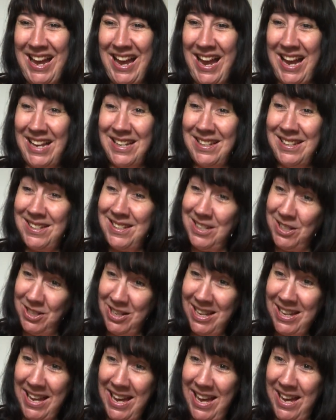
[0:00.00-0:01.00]
and to
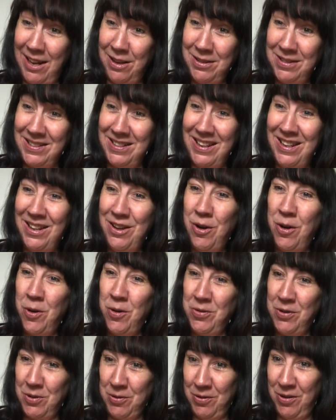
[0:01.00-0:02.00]
check out
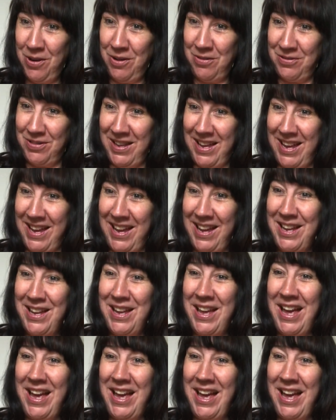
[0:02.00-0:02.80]
on the graph there